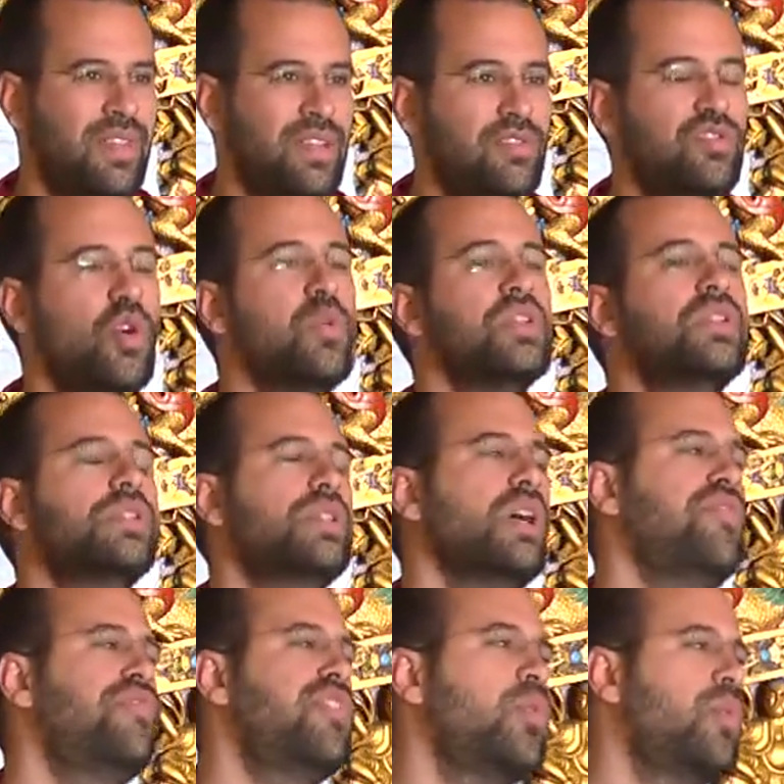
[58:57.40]
So we
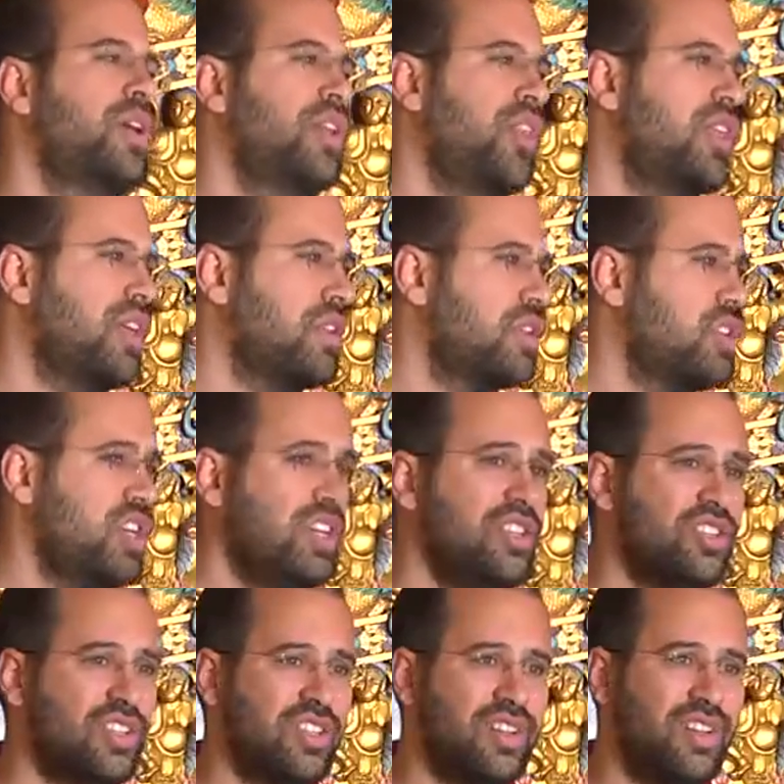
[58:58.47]
suffer when things
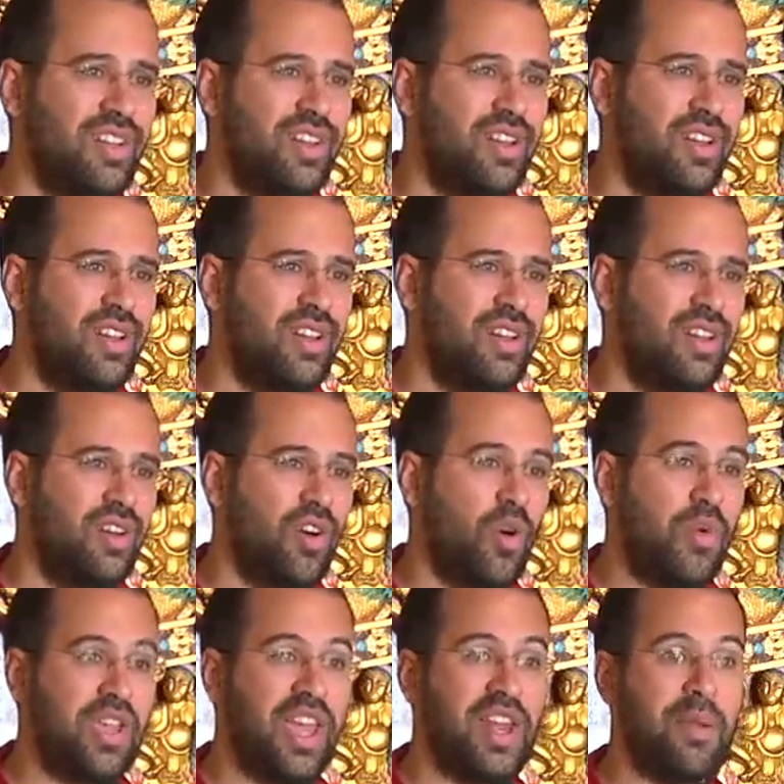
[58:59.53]
change, or
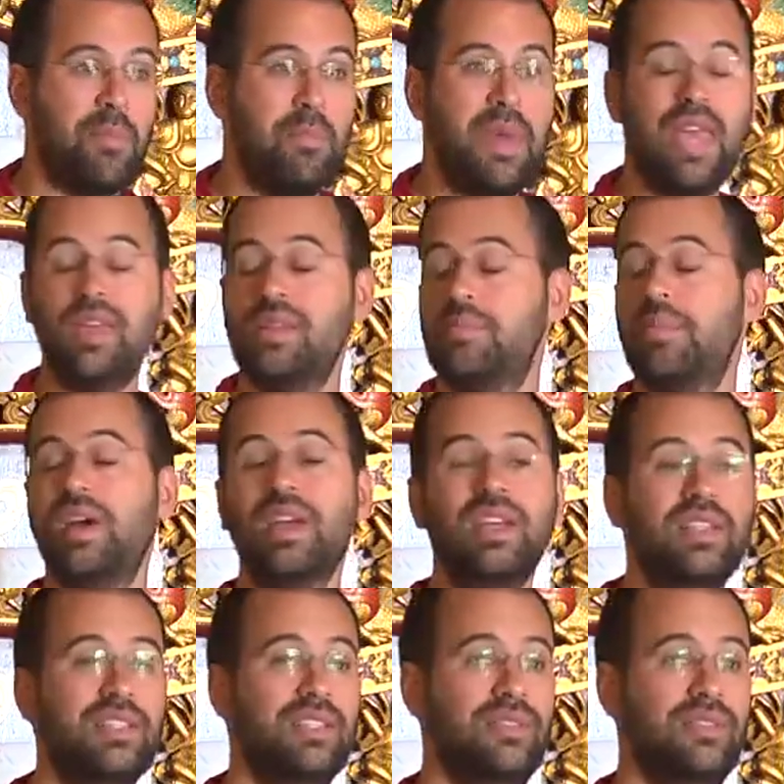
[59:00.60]
we get amazed by it,